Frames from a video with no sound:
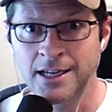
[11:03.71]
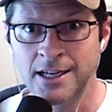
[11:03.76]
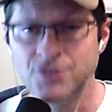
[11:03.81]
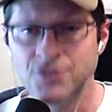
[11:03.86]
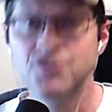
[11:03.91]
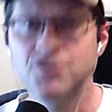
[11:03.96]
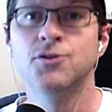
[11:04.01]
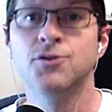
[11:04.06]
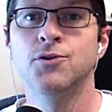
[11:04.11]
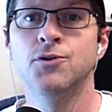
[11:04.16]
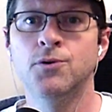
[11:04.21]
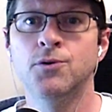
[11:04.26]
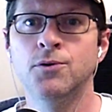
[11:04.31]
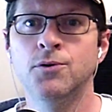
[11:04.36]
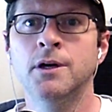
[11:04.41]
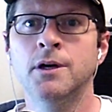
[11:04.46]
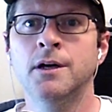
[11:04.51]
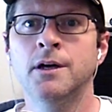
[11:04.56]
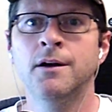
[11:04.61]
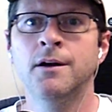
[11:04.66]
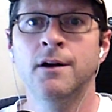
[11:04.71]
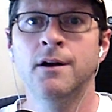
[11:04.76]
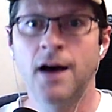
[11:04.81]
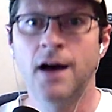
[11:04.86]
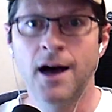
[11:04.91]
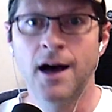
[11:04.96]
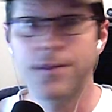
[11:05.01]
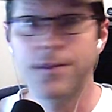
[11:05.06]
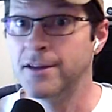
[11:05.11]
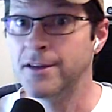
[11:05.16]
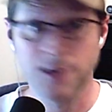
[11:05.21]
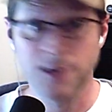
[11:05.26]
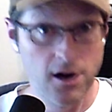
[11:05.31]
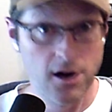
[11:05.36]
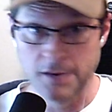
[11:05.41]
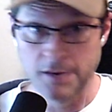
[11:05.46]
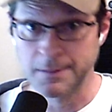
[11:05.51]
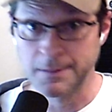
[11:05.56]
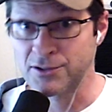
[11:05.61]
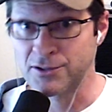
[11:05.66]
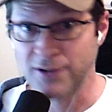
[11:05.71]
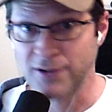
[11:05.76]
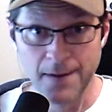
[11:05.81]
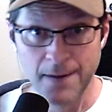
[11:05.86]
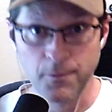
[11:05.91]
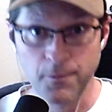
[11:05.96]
to these arguments, right?